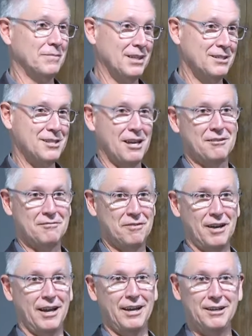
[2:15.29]
in Santa
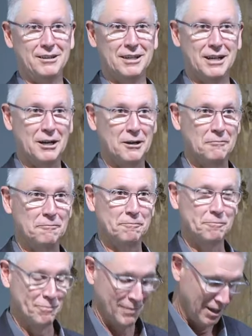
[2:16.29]
Fe. Um,
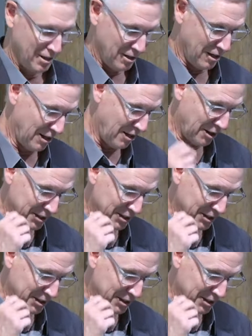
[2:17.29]
uh, on the